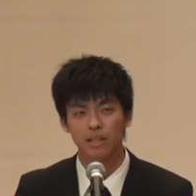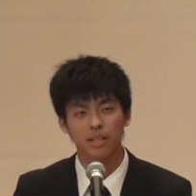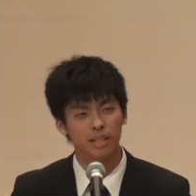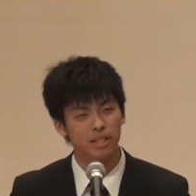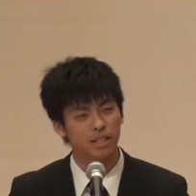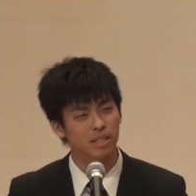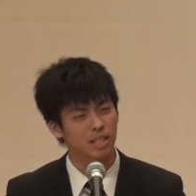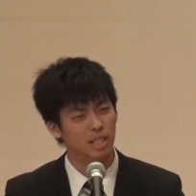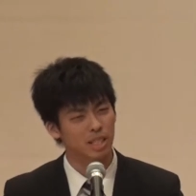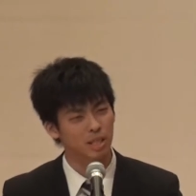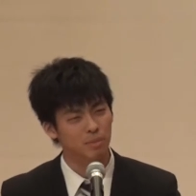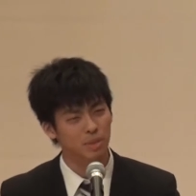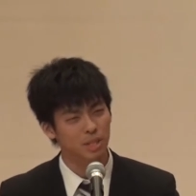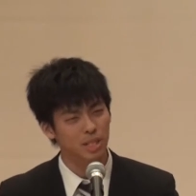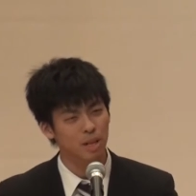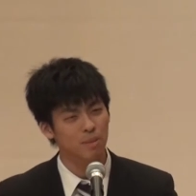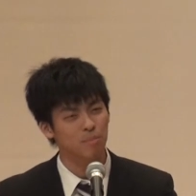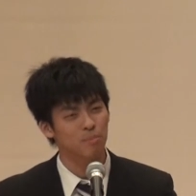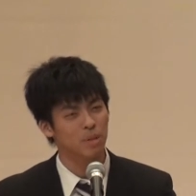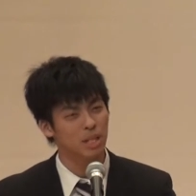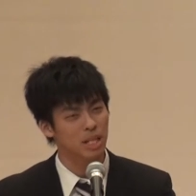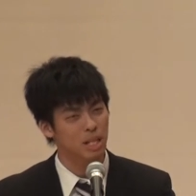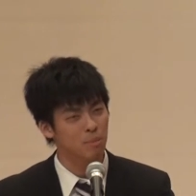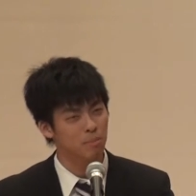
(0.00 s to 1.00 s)
It seems
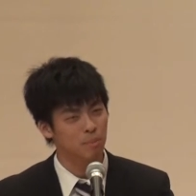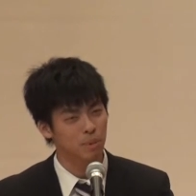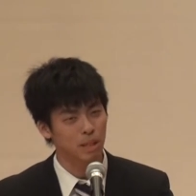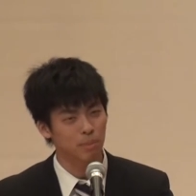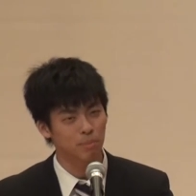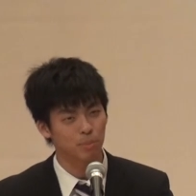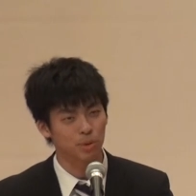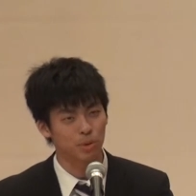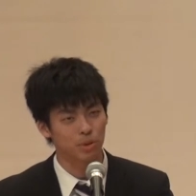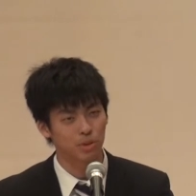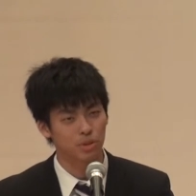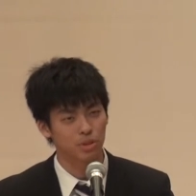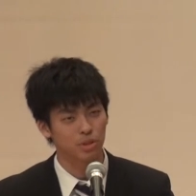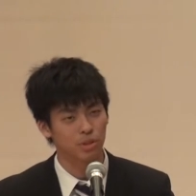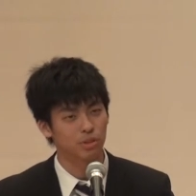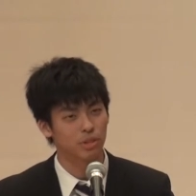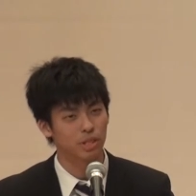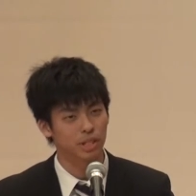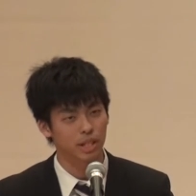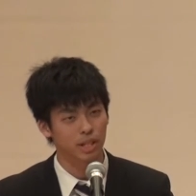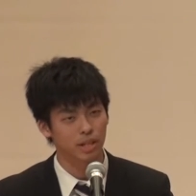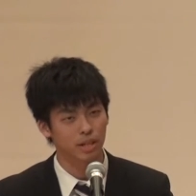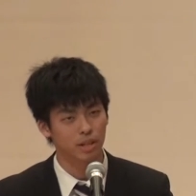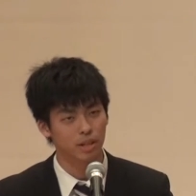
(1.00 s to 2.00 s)
that many people
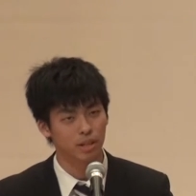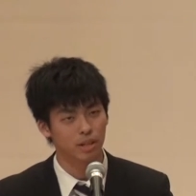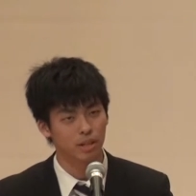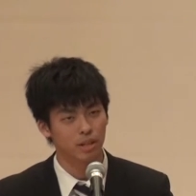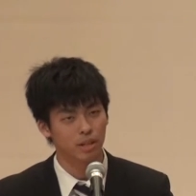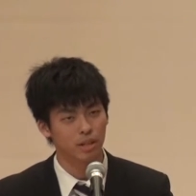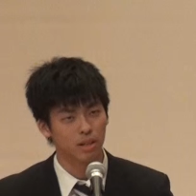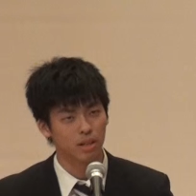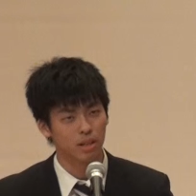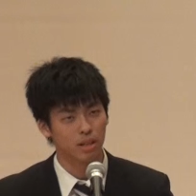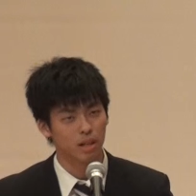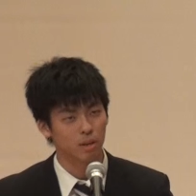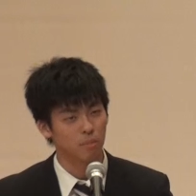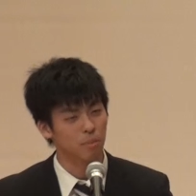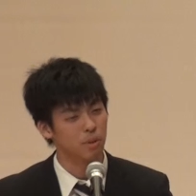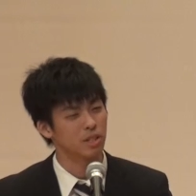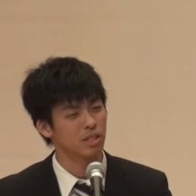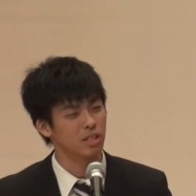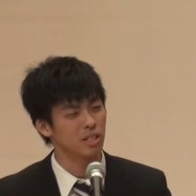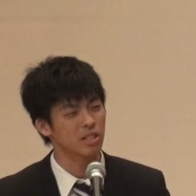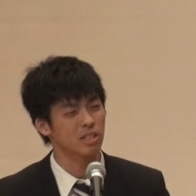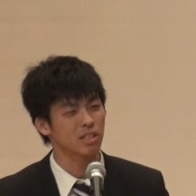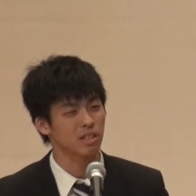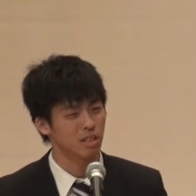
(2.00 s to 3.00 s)
don't care
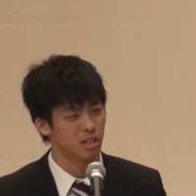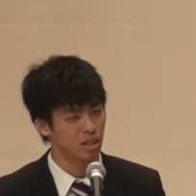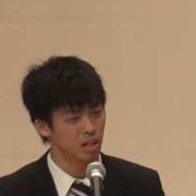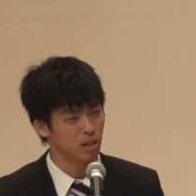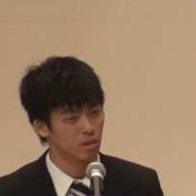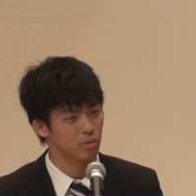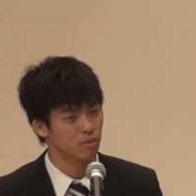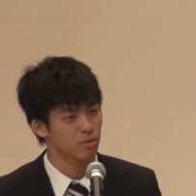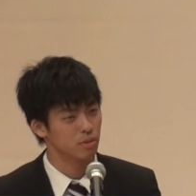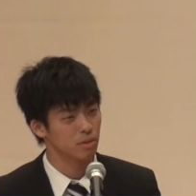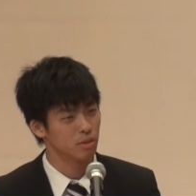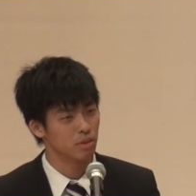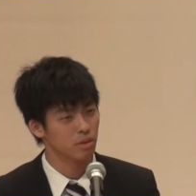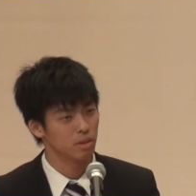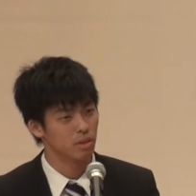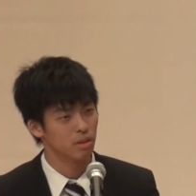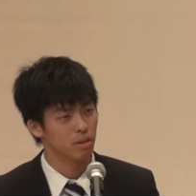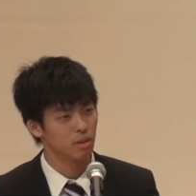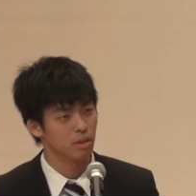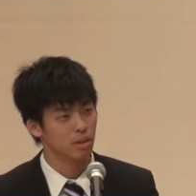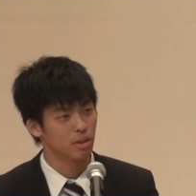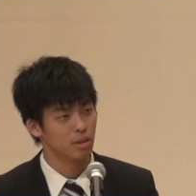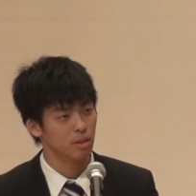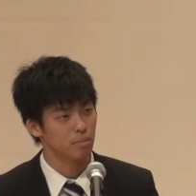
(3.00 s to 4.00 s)
about just a cough,
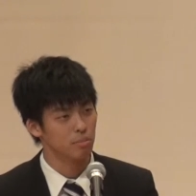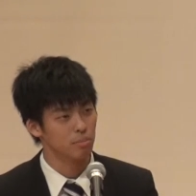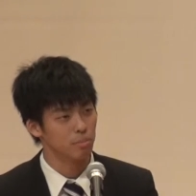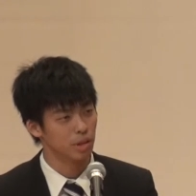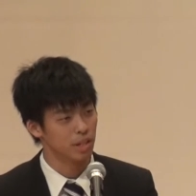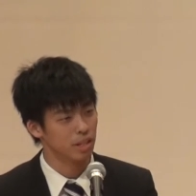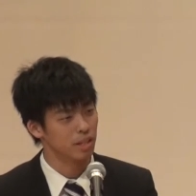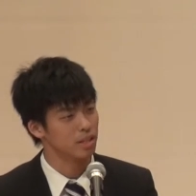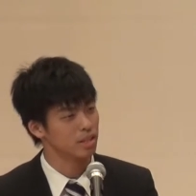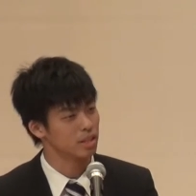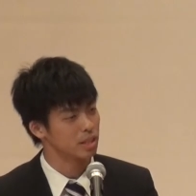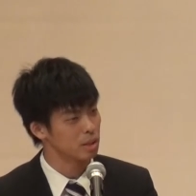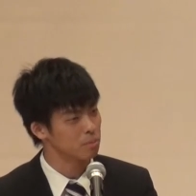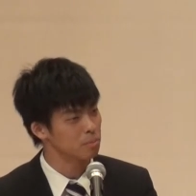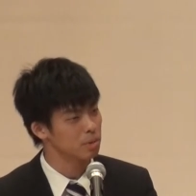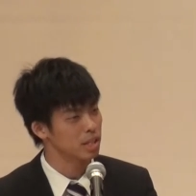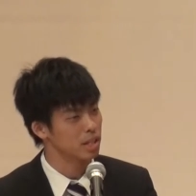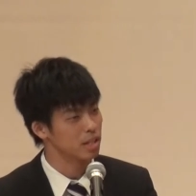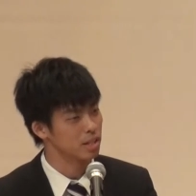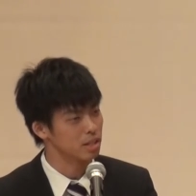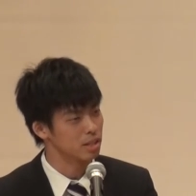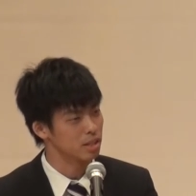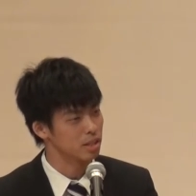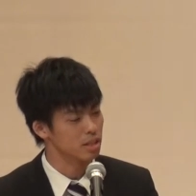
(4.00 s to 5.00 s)
but in
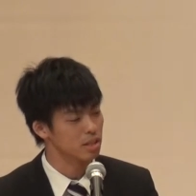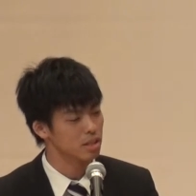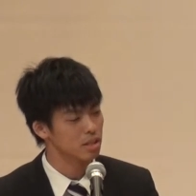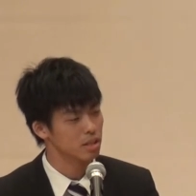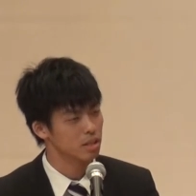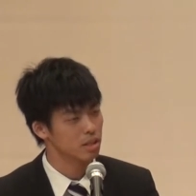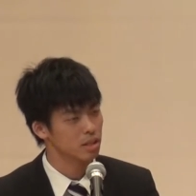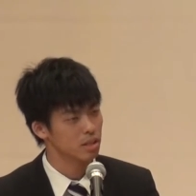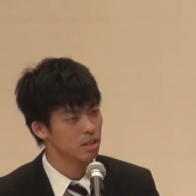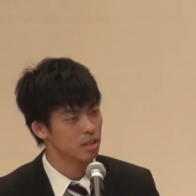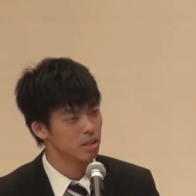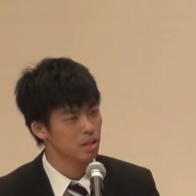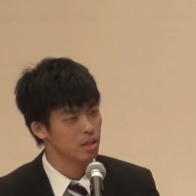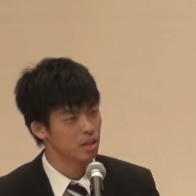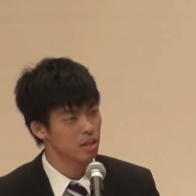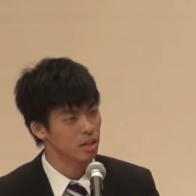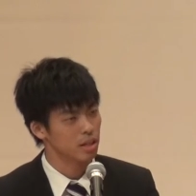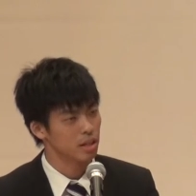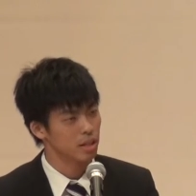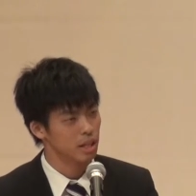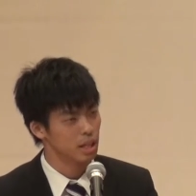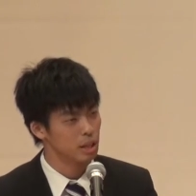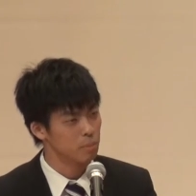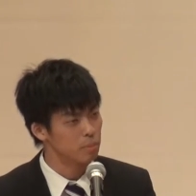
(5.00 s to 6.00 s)
some cases,
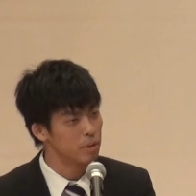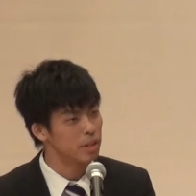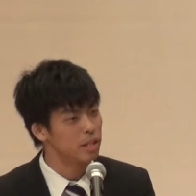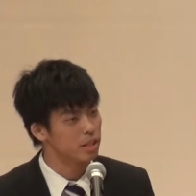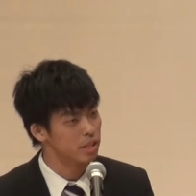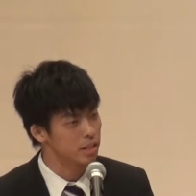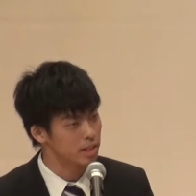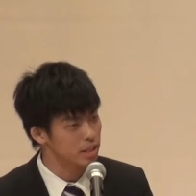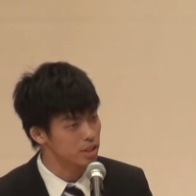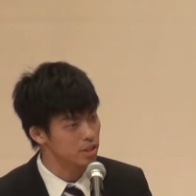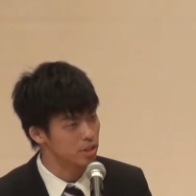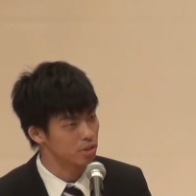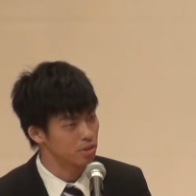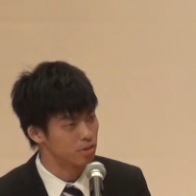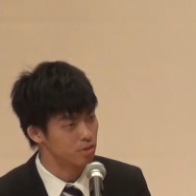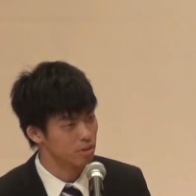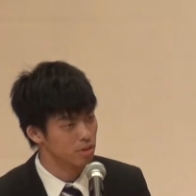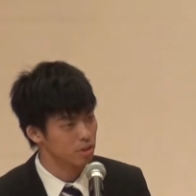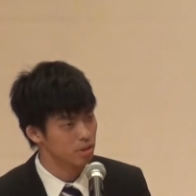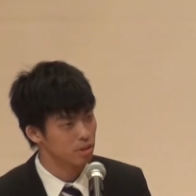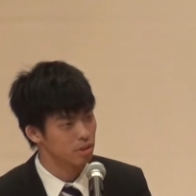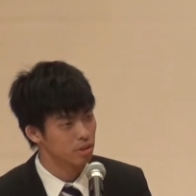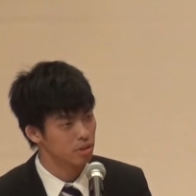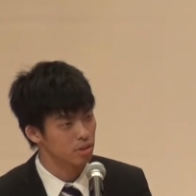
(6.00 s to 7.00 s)
it will lead you
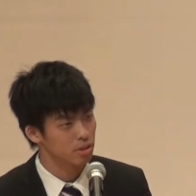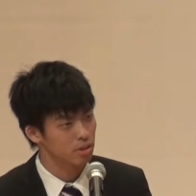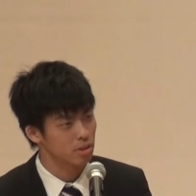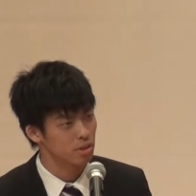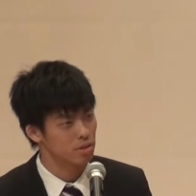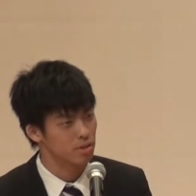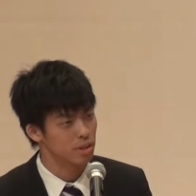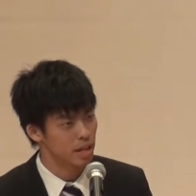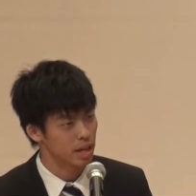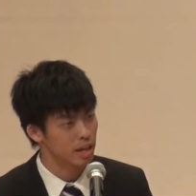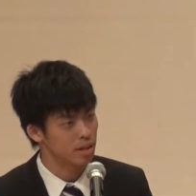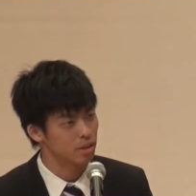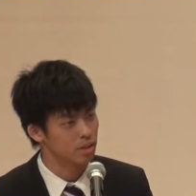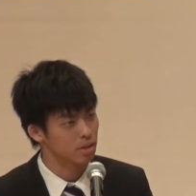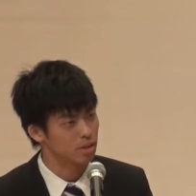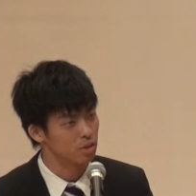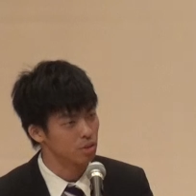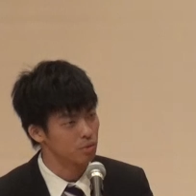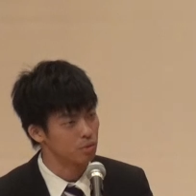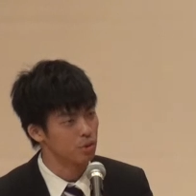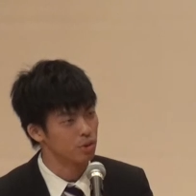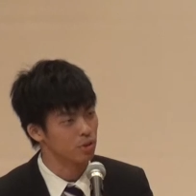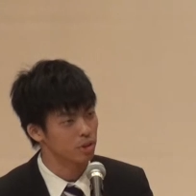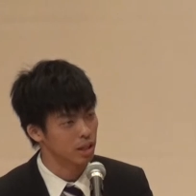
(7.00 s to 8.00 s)
to the end
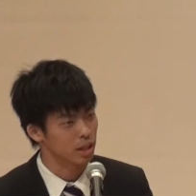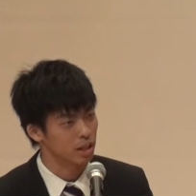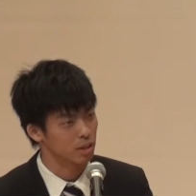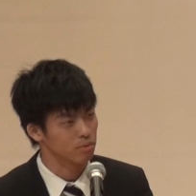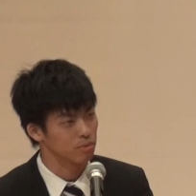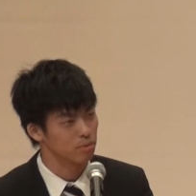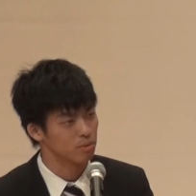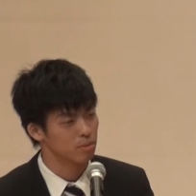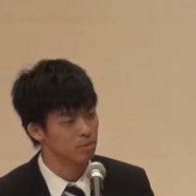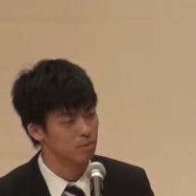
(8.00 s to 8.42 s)
of your life.